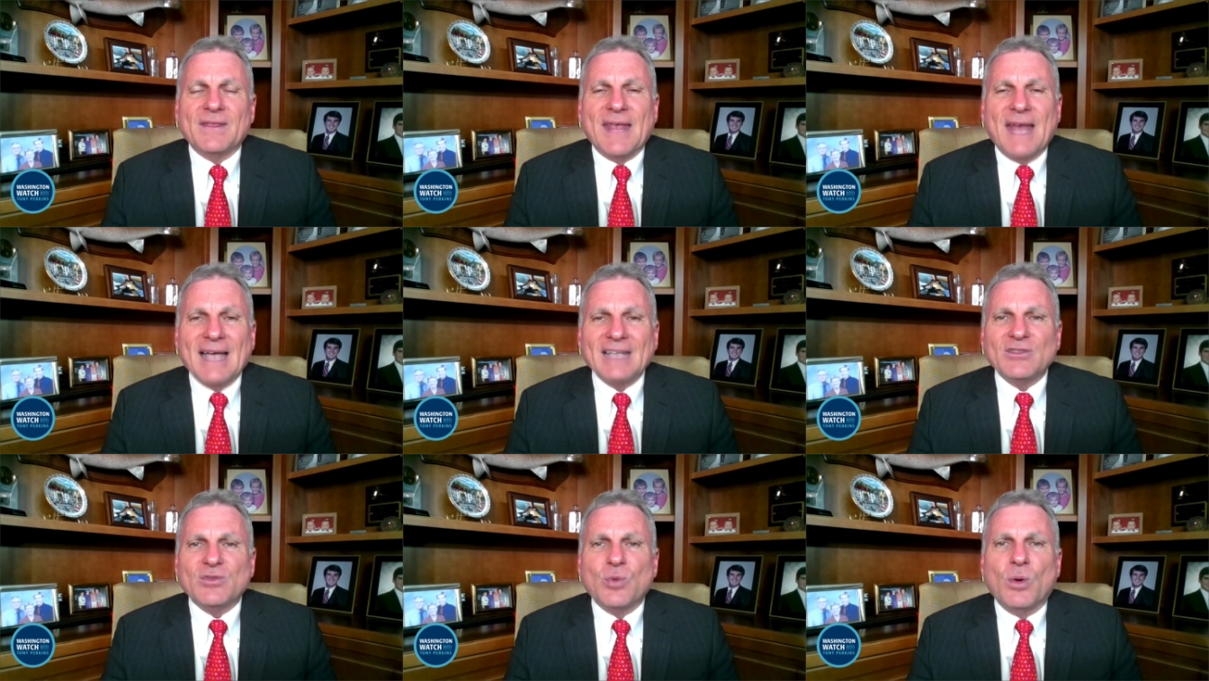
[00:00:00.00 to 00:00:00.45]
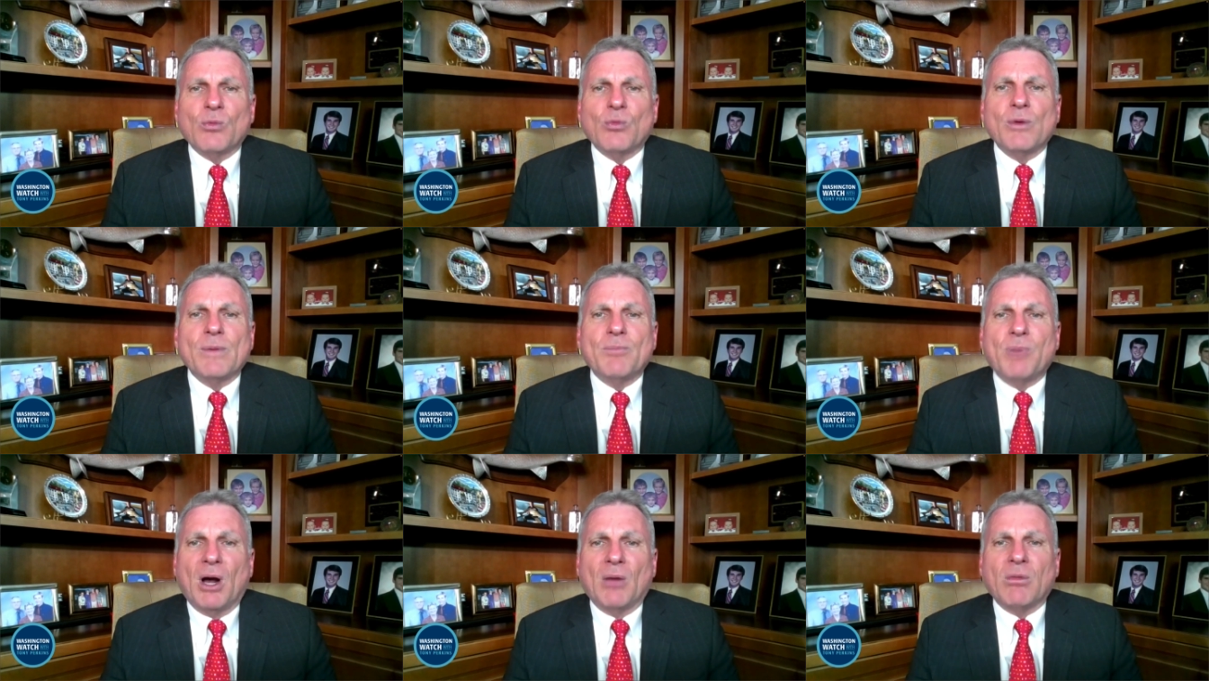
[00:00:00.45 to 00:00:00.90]
That's what
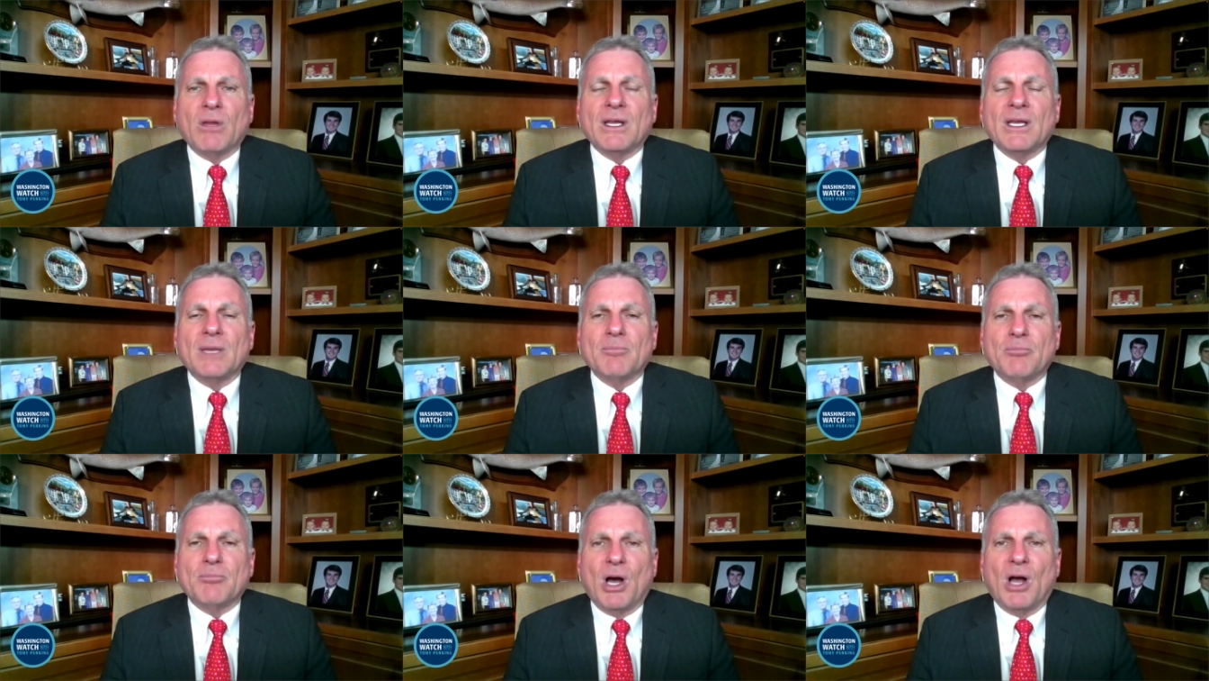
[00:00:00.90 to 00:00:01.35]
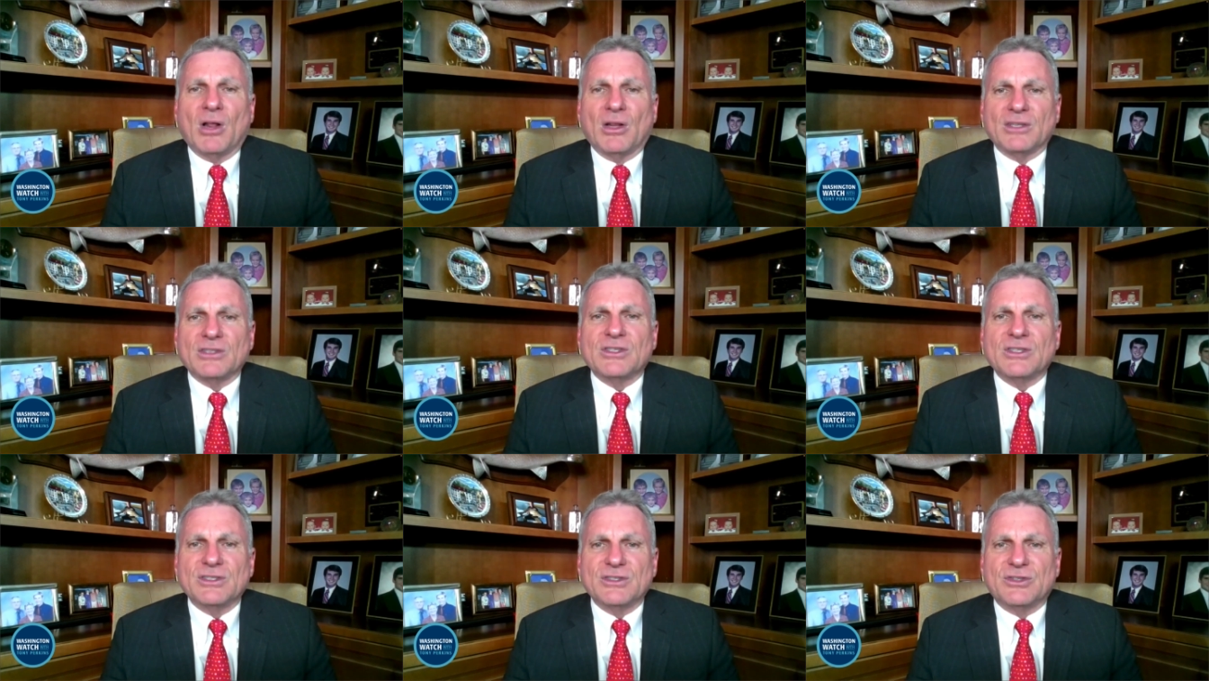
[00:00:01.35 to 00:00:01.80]
Republican
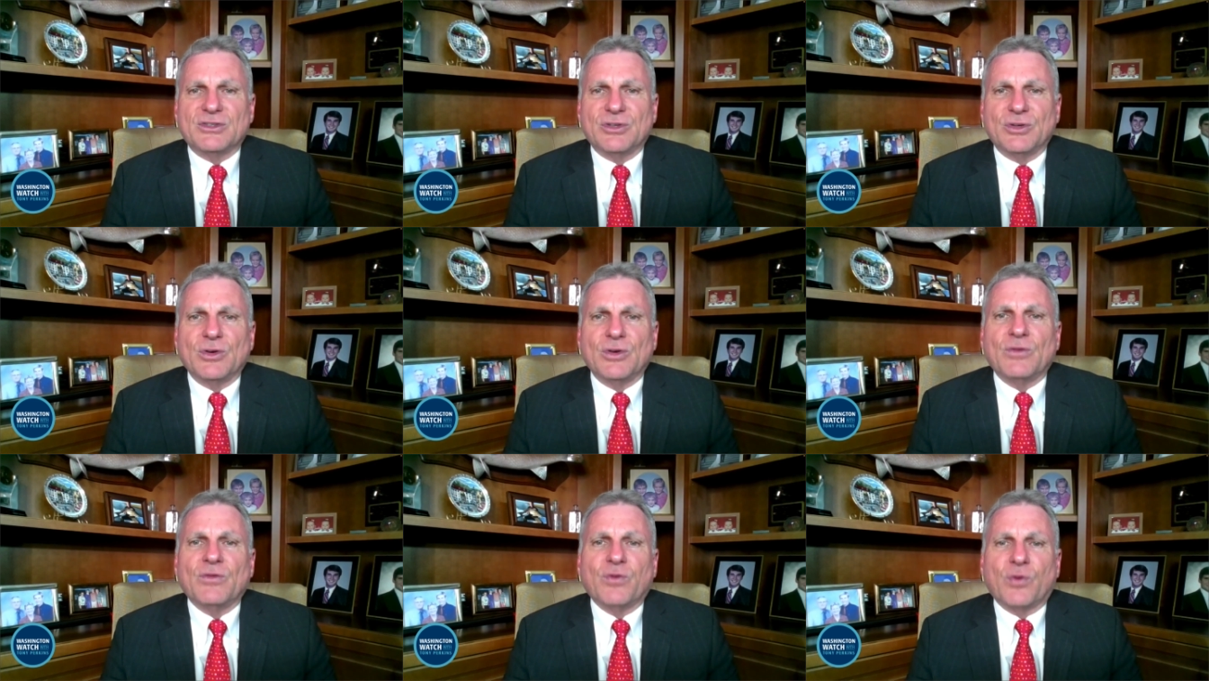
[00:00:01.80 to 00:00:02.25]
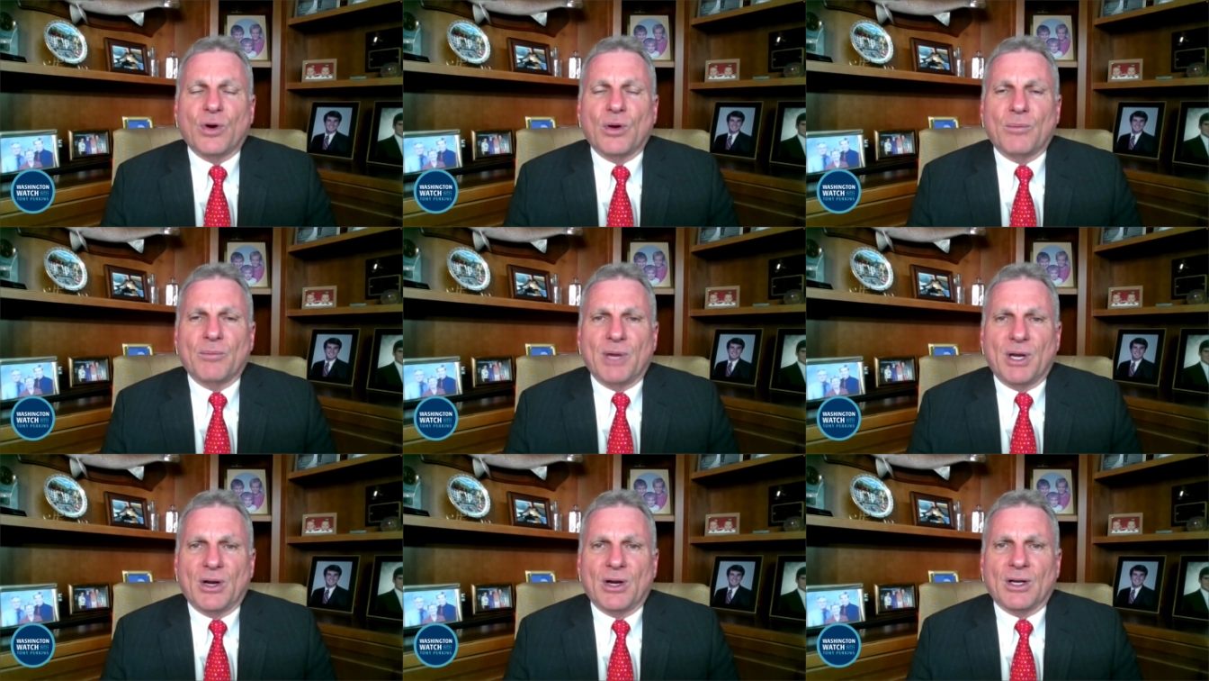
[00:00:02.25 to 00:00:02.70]
policies do for
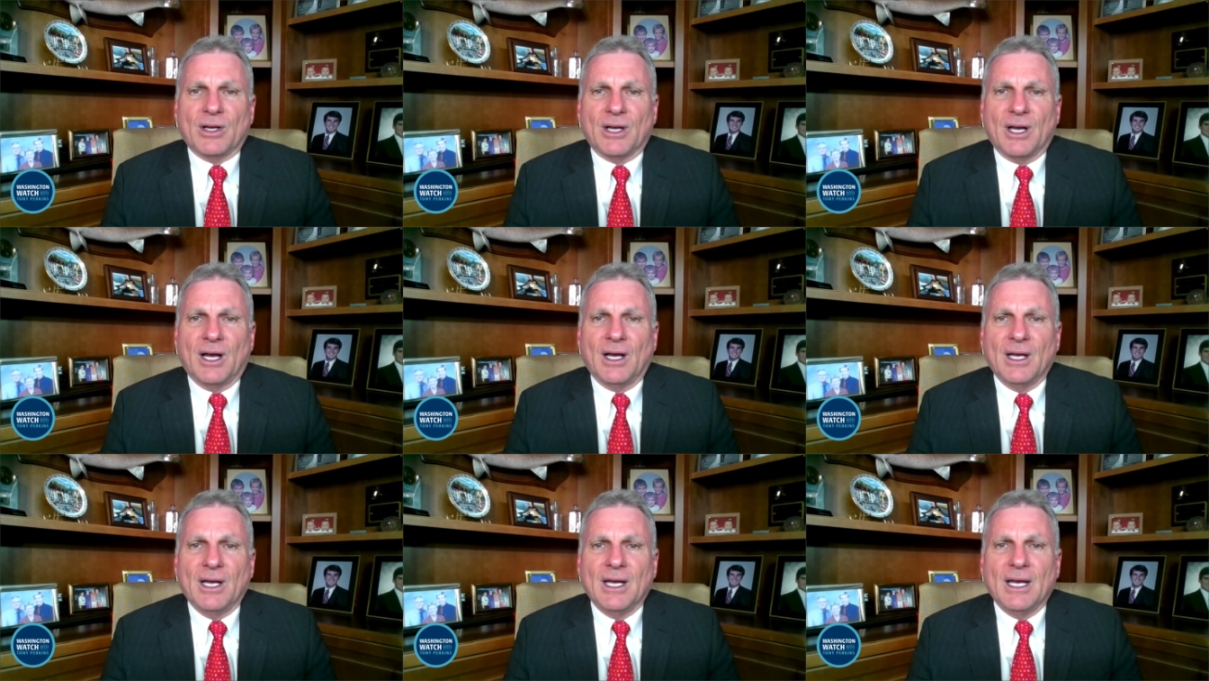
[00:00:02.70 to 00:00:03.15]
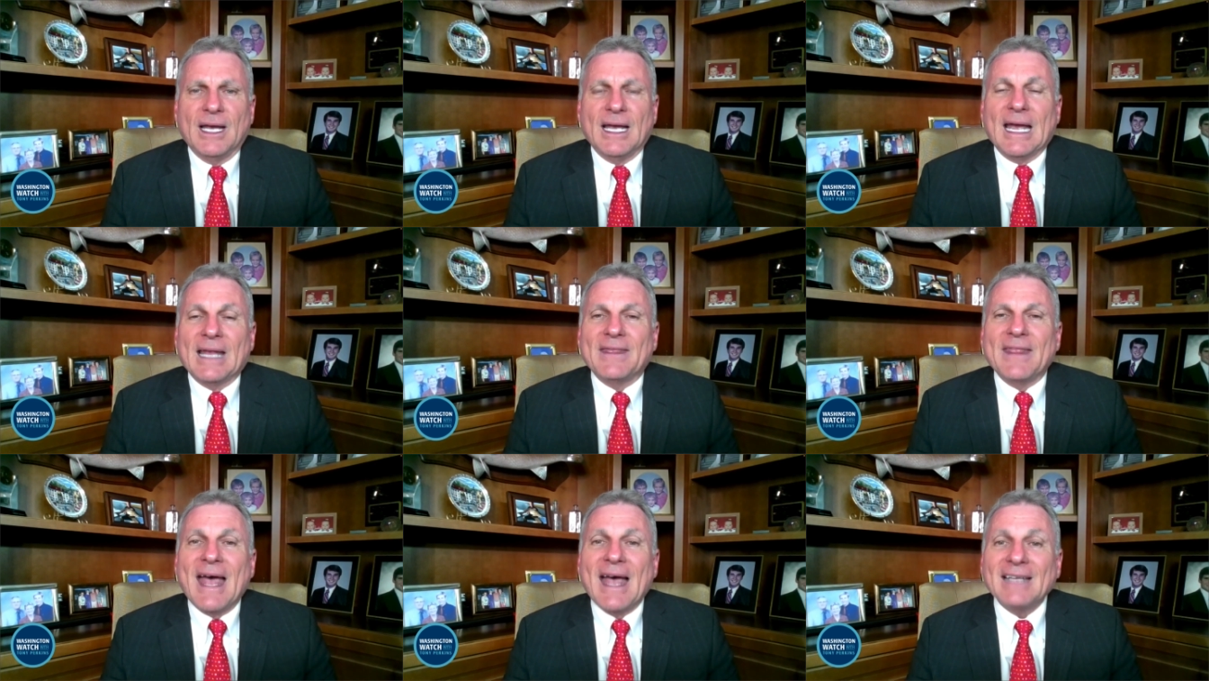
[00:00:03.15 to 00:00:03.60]
America.
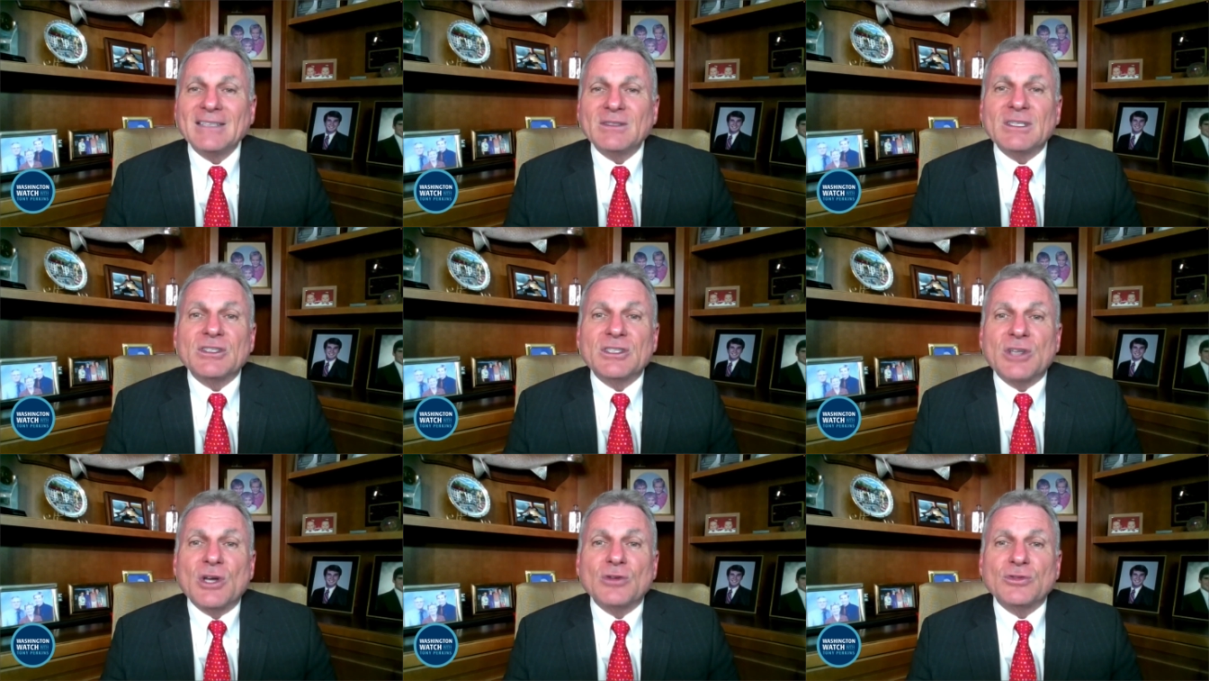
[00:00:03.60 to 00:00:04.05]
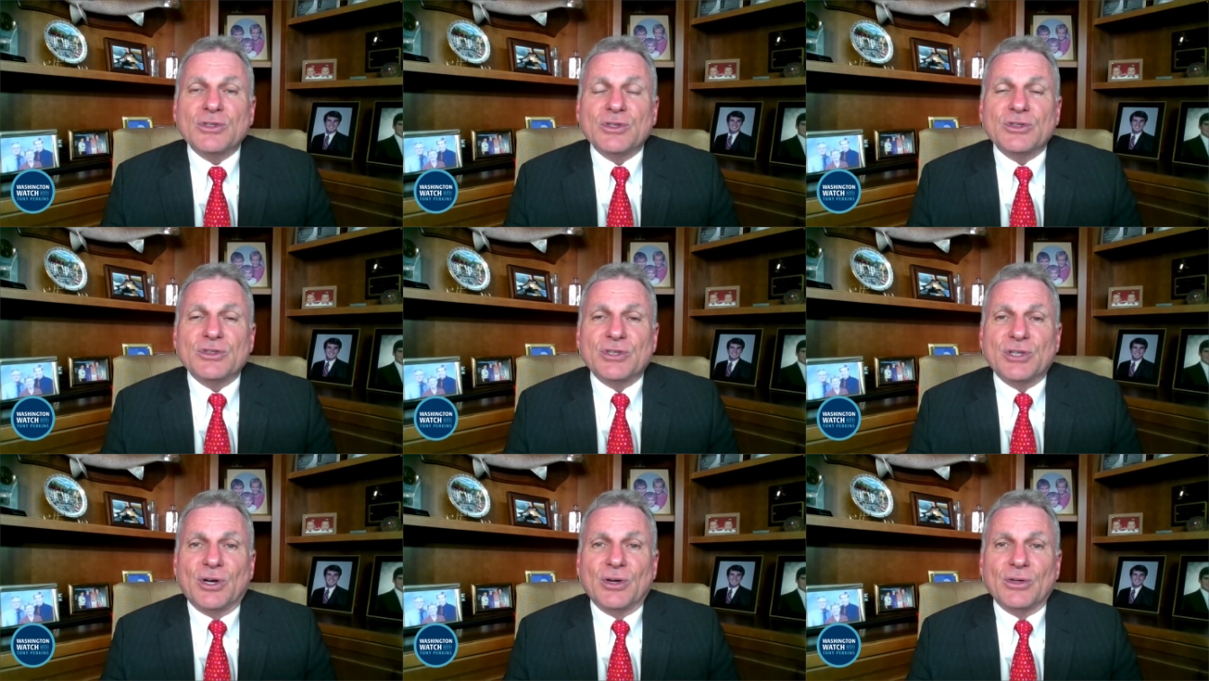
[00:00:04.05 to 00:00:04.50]
And that goes me-
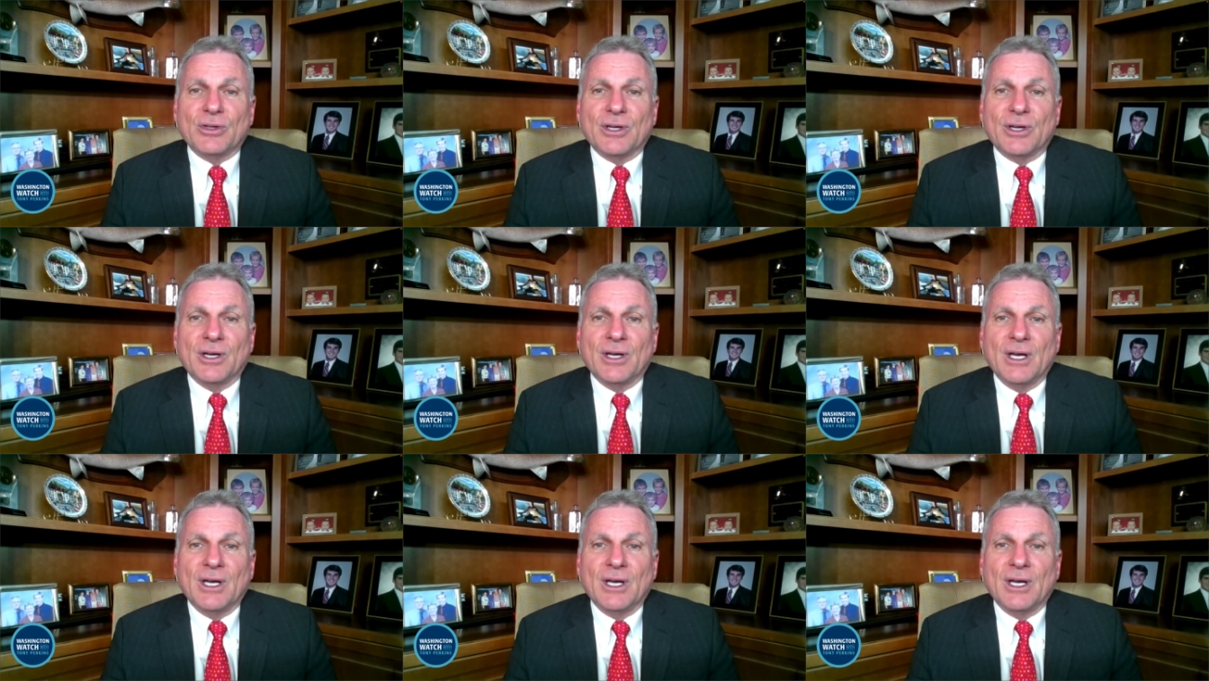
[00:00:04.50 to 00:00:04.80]
to show